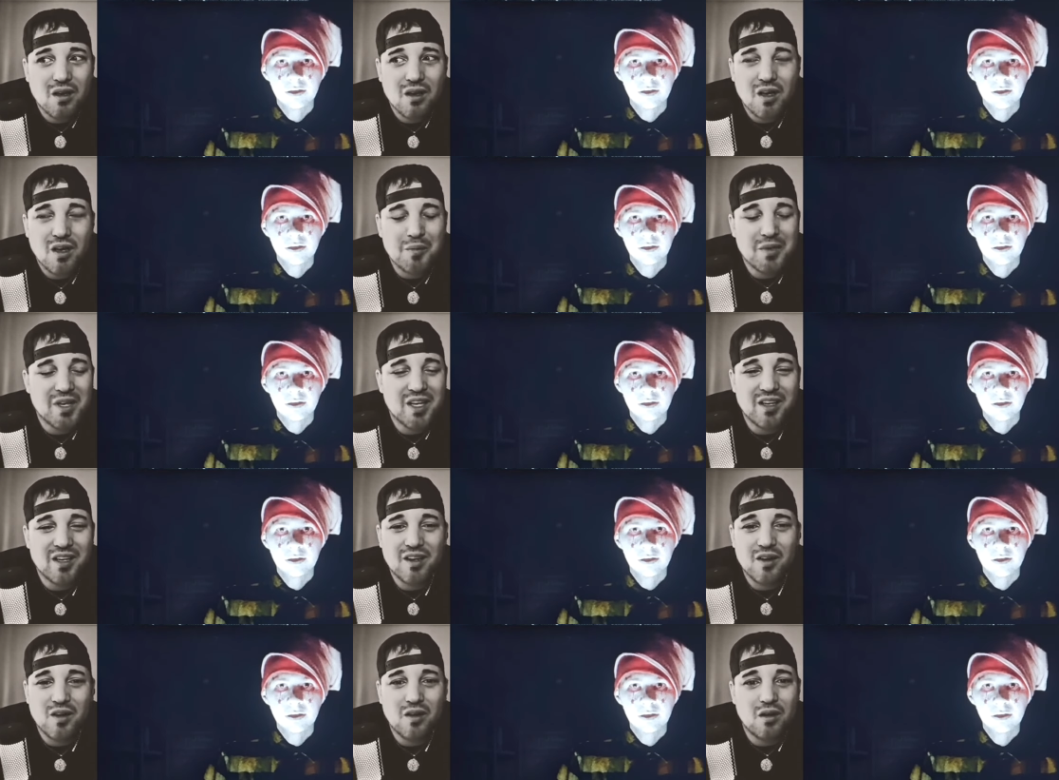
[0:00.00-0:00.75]
Speaker 1: I
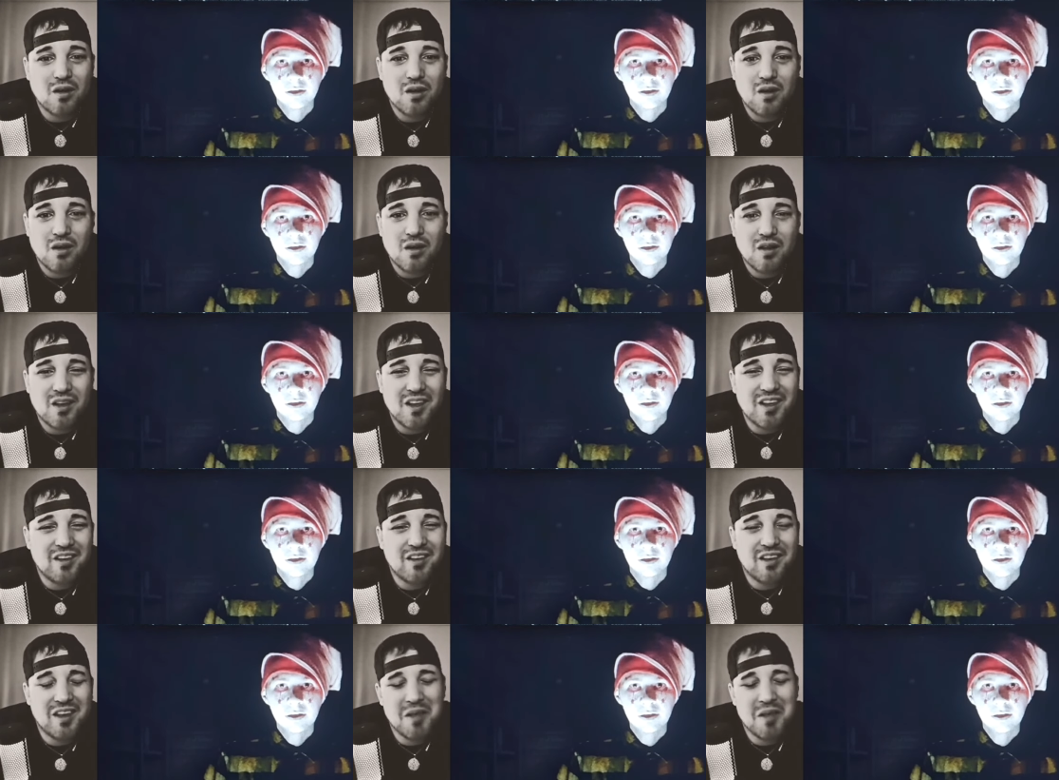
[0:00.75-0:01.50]
mean,
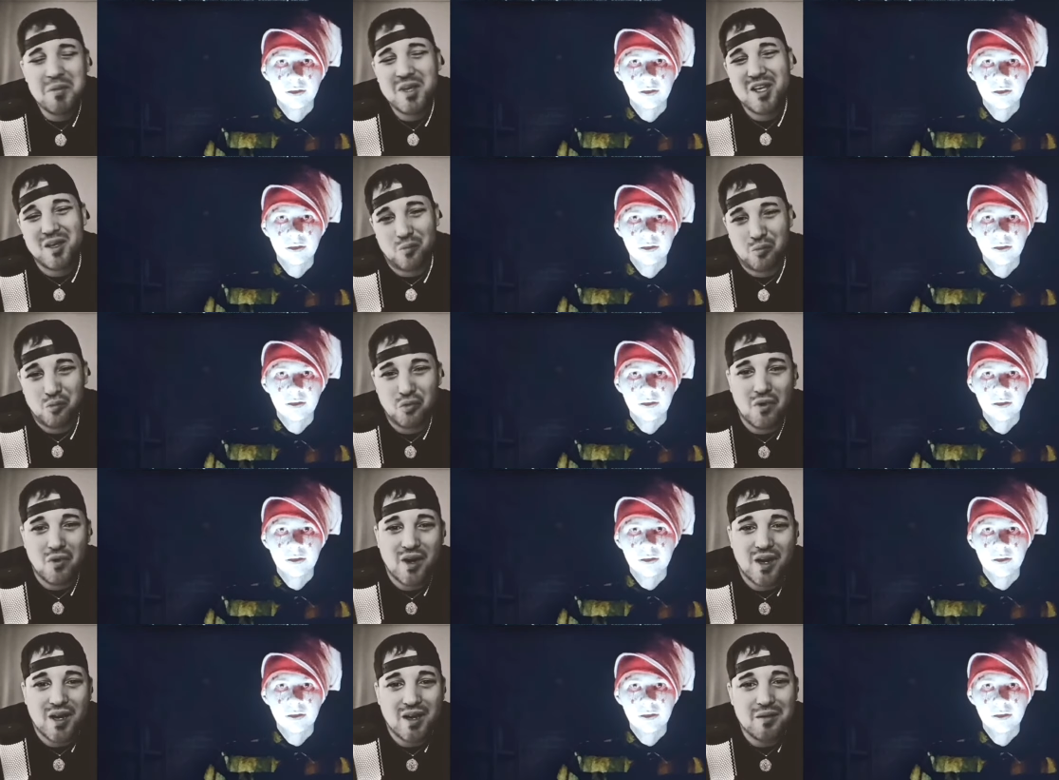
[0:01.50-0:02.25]
give me a
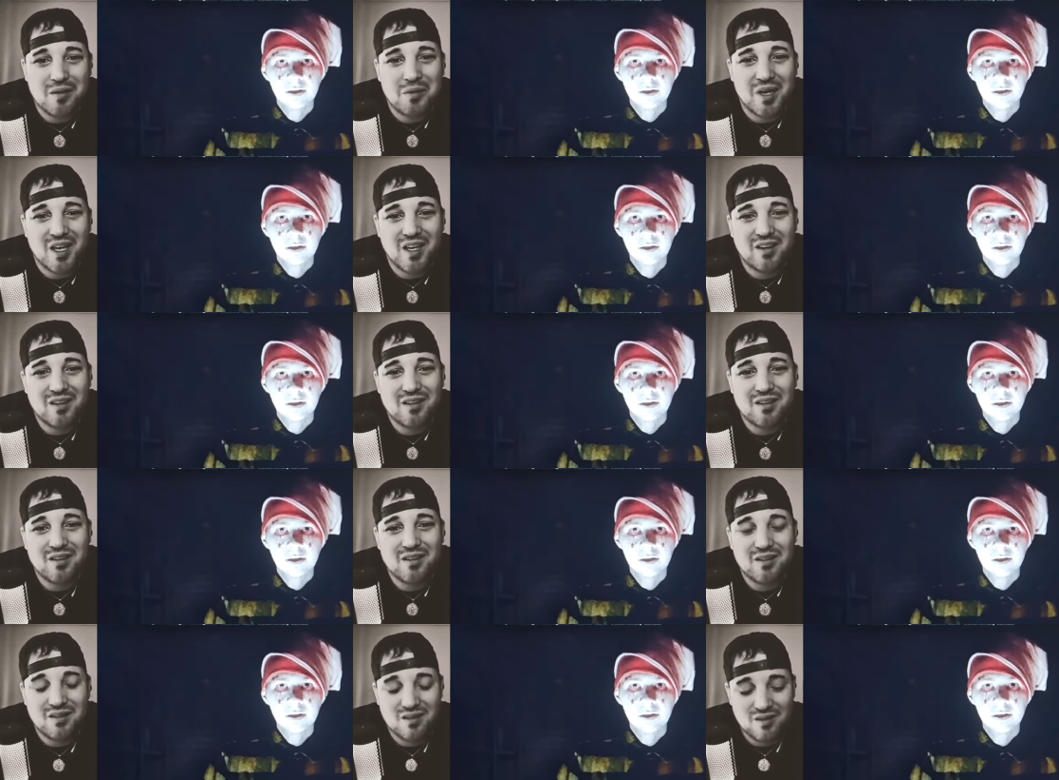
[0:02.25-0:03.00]
break, man.
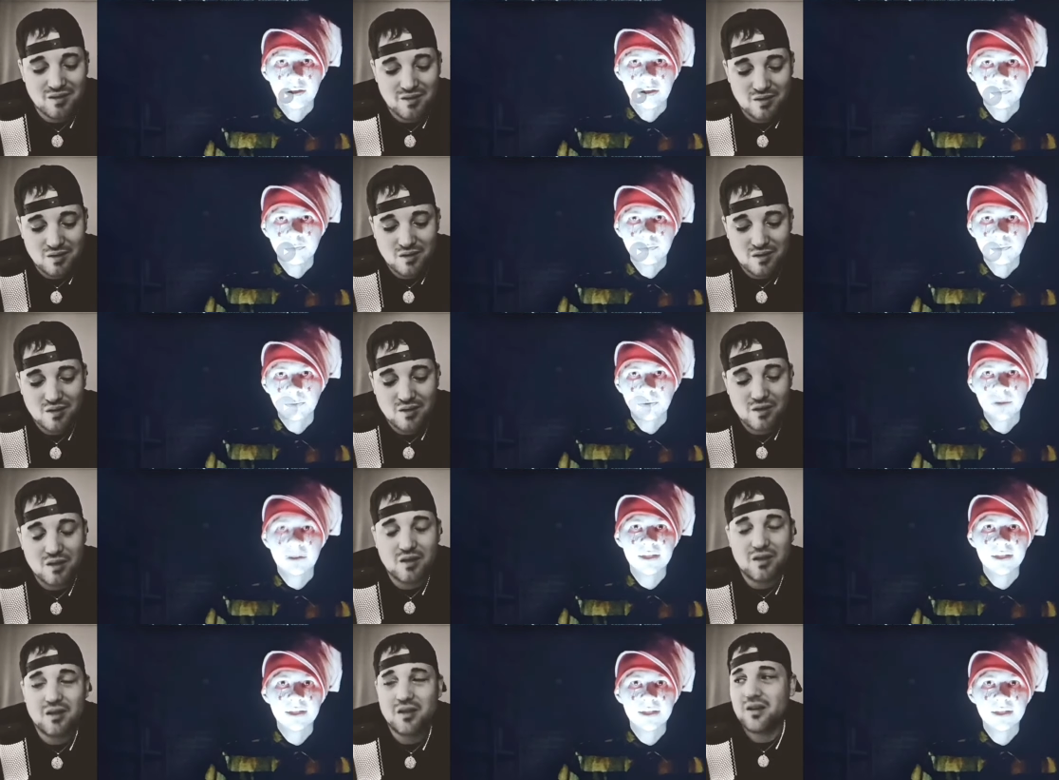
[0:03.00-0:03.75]

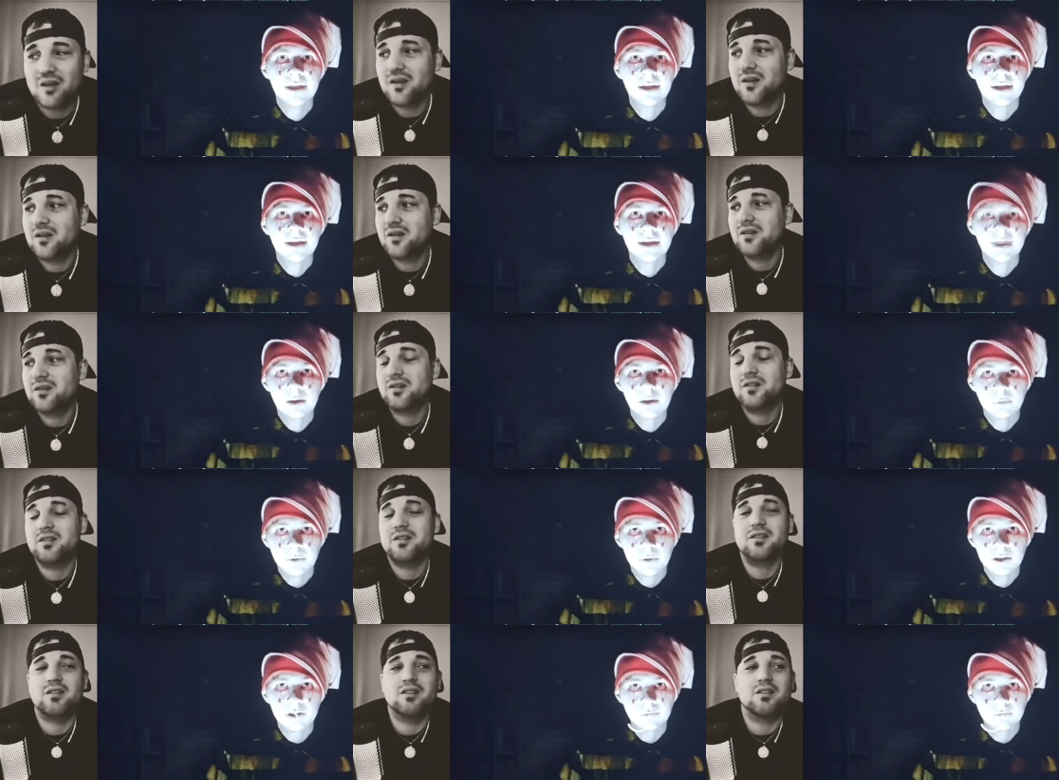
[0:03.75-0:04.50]
Speaker 2: Some people
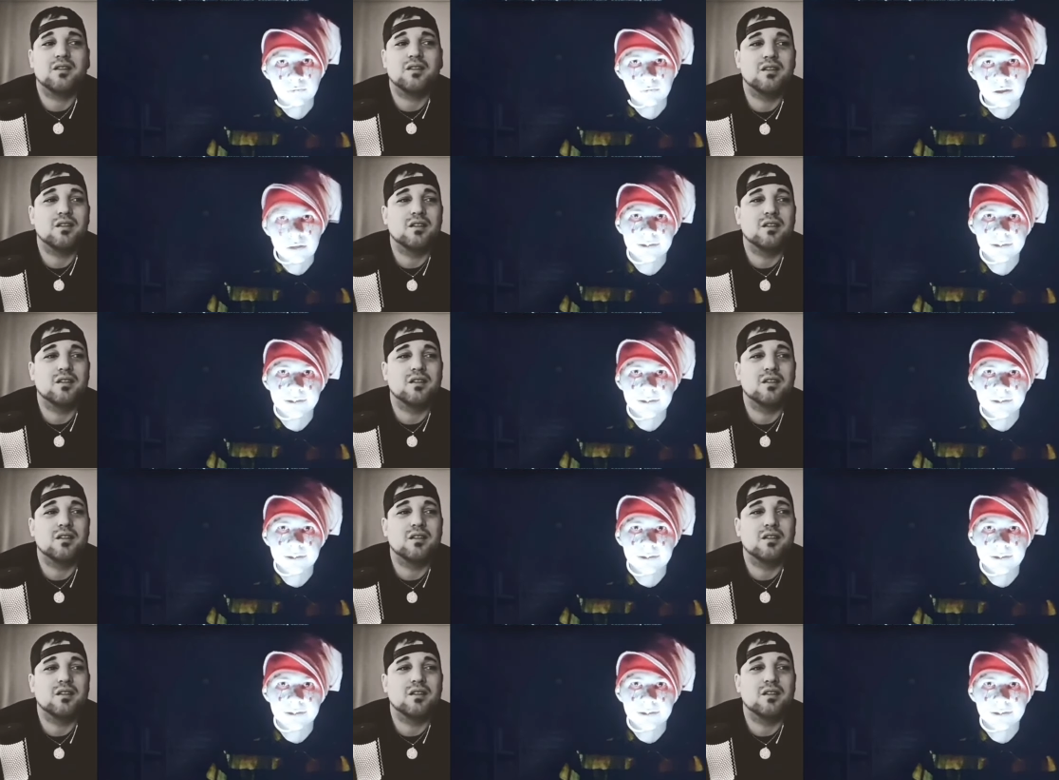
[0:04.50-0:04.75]
have said